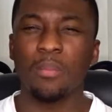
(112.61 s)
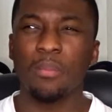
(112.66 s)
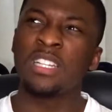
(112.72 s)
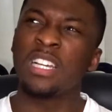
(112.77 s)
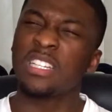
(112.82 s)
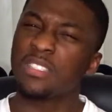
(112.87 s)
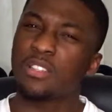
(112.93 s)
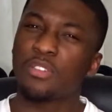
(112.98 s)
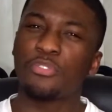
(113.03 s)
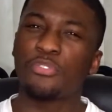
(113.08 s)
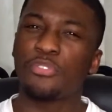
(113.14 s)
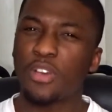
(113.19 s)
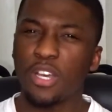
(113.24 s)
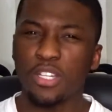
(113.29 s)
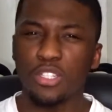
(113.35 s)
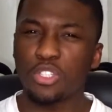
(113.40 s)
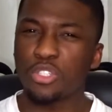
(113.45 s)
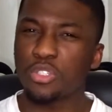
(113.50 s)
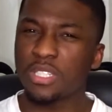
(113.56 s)
That's the
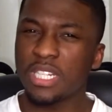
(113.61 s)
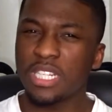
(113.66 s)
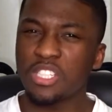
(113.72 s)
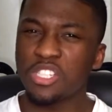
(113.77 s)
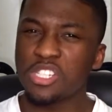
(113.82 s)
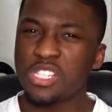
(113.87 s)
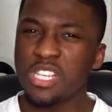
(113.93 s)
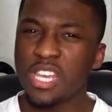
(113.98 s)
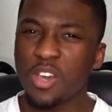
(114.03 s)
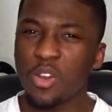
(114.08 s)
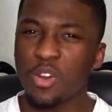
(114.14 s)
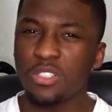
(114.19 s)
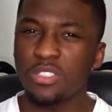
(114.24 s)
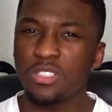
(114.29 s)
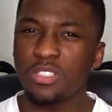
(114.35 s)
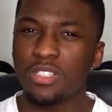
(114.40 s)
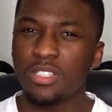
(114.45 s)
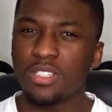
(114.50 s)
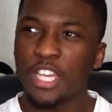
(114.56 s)
third shoe that she's hit on.